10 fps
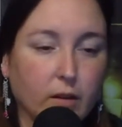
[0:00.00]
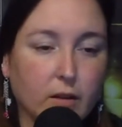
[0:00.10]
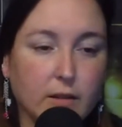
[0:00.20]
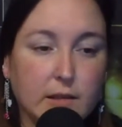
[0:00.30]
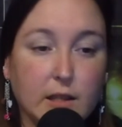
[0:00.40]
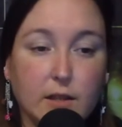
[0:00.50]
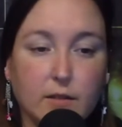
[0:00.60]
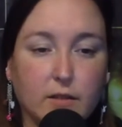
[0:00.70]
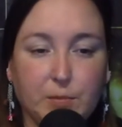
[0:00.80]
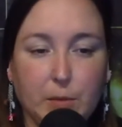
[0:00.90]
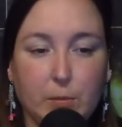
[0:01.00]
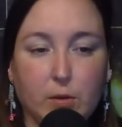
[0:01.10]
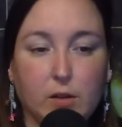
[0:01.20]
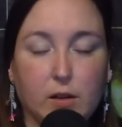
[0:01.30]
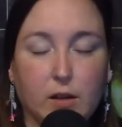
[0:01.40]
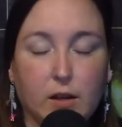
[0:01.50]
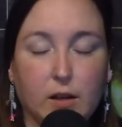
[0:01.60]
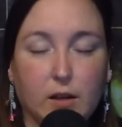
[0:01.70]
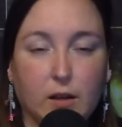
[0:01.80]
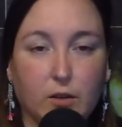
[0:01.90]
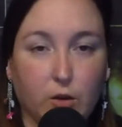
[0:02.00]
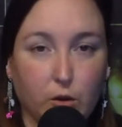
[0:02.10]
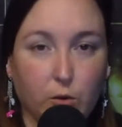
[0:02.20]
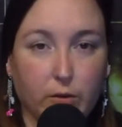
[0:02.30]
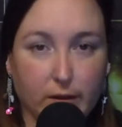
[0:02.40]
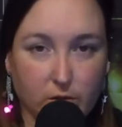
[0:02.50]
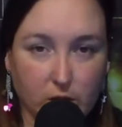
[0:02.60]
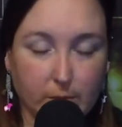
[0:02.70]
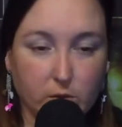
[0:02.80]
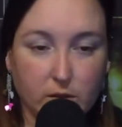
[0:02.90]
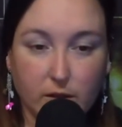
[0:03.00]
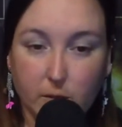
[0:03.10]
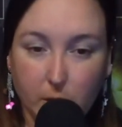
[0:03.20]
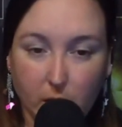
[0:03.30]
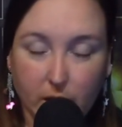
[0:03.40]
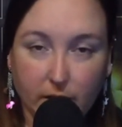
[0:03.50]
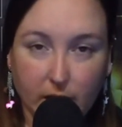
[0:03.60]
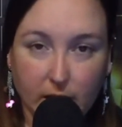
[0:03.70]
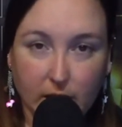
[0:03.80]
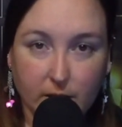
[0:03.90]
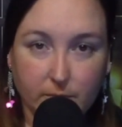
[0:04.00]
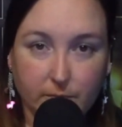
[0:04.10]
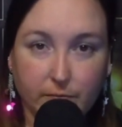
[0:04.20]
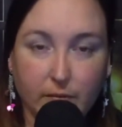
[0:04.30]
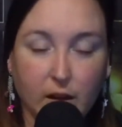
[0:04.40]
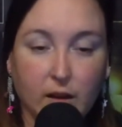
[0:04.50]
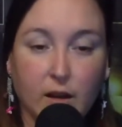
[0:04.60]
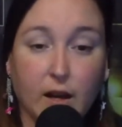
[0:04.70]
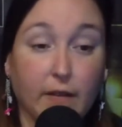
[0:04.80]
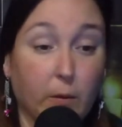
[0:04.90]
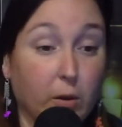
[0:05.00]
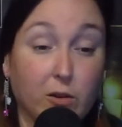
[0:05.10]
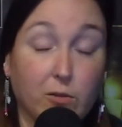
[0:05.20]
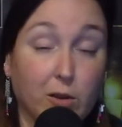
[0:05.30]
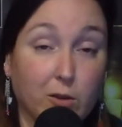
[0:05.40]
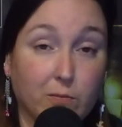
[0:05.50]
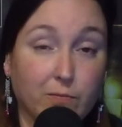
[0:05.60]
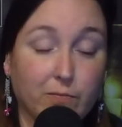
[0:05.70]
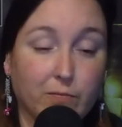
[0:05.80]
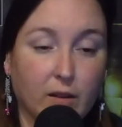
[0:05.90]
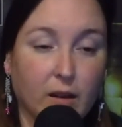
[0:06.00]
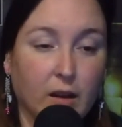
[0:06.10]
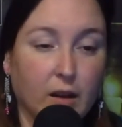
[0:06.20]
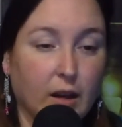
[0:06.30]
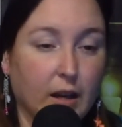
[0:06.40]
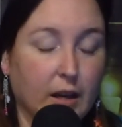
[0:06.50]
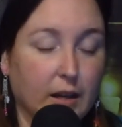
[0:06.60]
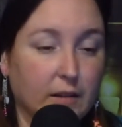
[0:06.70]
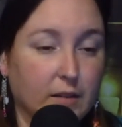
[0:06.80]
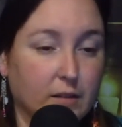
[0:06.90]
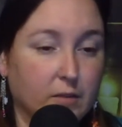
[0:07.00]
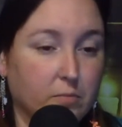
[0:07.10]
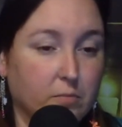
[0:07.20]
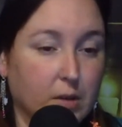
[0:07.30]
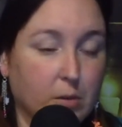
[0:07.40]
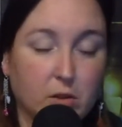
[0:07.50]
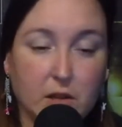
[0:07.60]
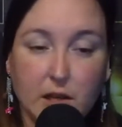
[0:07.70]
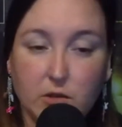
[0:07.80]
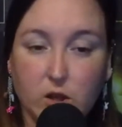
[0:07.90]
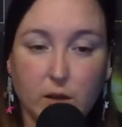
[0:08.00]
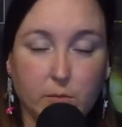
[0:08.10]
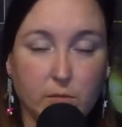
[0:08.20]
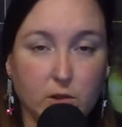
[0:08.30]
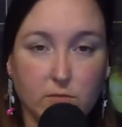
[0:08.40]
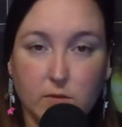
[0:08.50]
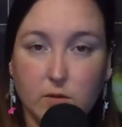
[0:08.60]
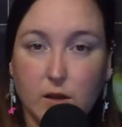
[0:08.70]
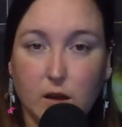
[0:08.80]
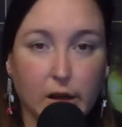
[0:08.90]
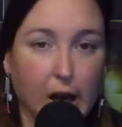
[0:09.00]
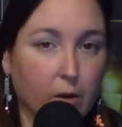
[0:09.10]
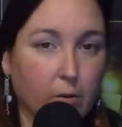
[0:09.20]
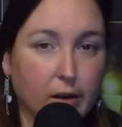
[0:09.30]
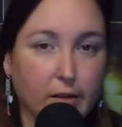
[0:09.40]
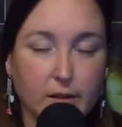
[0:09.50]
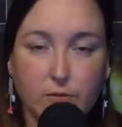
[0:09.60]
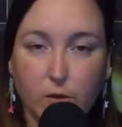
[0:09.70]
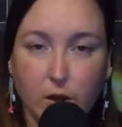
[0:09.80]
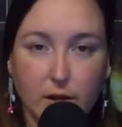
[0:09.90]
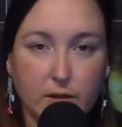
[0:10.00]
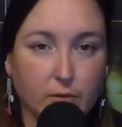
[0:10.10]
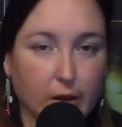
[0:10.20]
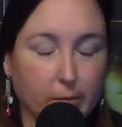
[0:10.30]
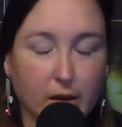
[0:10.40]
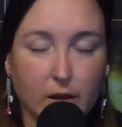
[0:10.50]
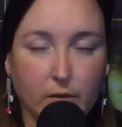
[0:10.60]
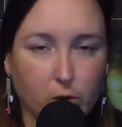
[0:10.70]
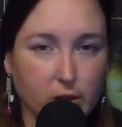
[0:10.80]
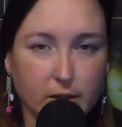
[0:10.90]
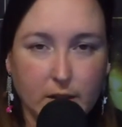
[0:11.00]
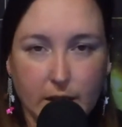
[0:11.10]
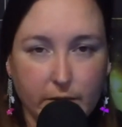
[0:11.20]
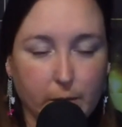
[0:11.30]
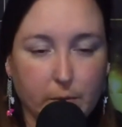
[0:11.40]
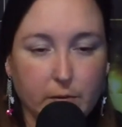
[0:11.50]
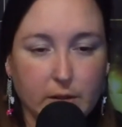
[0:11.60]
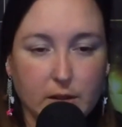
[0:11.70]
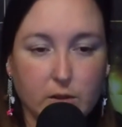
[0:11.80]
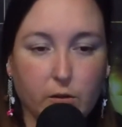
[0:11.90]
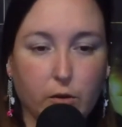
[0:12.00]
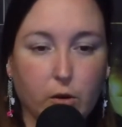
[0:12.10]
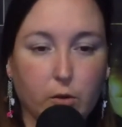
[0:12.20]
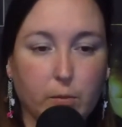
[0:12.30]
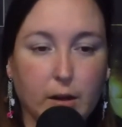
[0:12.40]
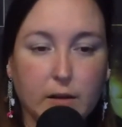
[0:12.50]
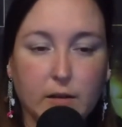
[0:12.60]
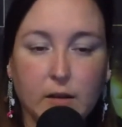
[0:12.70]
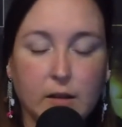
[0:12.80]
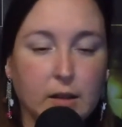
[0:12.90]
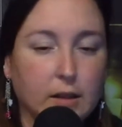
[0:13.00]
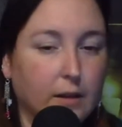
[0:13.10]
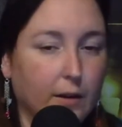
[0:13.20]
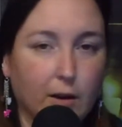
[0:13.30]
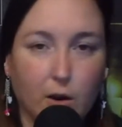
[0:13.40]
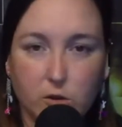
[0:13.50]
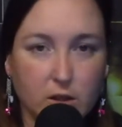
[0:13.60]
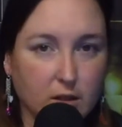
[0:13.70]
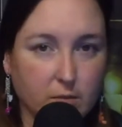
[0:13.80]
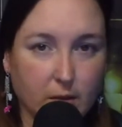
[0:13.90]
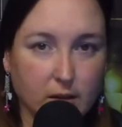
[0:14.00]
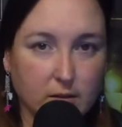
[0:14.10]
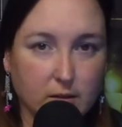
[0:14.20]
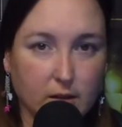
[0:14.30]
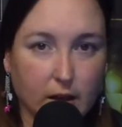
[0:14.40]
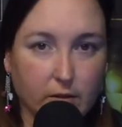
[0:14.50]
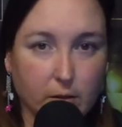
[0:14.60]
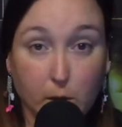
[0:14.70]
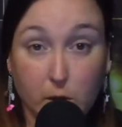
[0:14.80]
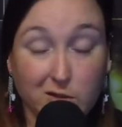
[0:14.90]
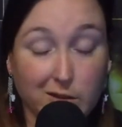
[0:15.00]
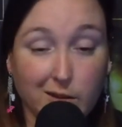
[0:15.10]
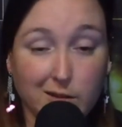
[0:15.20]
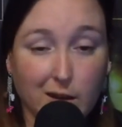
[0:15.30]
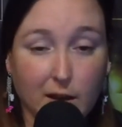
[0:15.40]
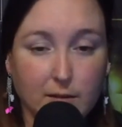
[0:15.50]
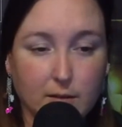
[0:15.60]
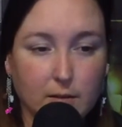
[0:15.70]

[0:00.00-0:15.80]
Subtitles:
dozens of people knew that James was at the party that night, and they were interviewed. And people that James hung out with, his friends, family, of course, everyone was interviewed, but no suspects have emerged in this case.